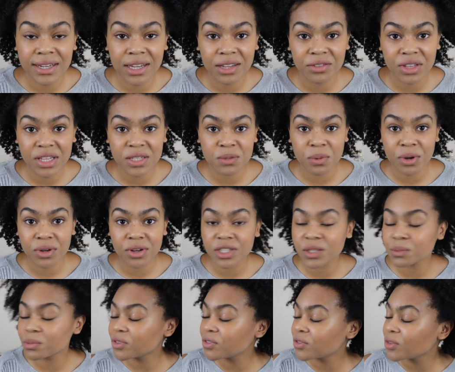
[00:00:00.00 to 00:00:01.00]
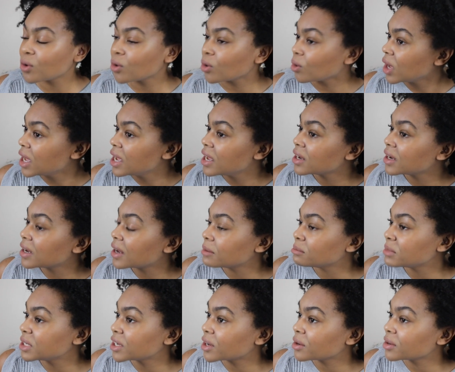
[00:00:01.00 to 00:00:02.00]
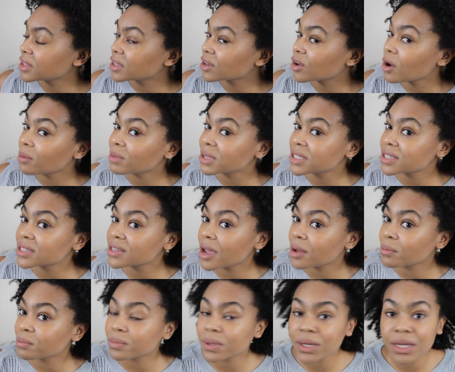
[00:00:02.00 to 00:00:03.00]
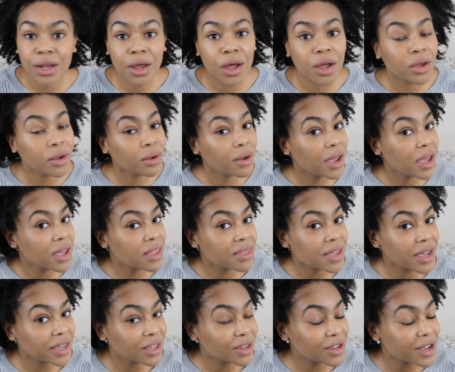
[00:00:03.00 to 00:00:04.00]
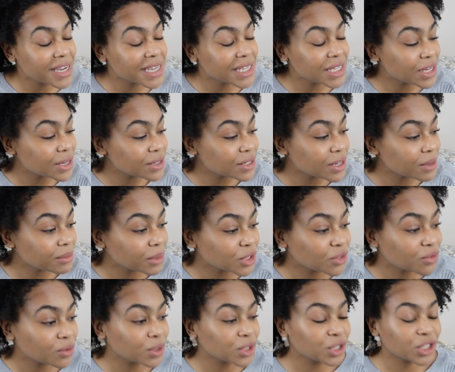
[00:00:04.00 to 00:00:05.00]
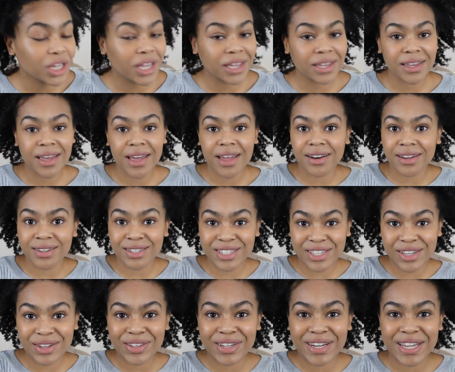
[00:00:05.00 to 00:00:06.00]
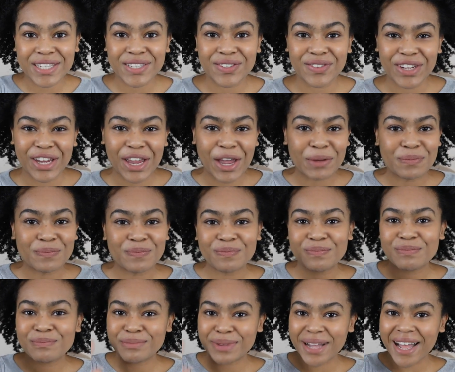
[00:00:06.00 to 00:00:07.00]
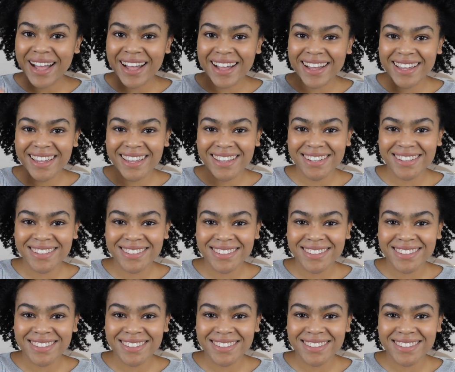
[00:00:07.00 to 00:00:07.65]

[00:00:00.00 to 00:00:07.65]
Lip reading: any of these products before? Let me know in the comments down below. Thank you guys so, so much for watching, and I'll see you on the next video. Bye.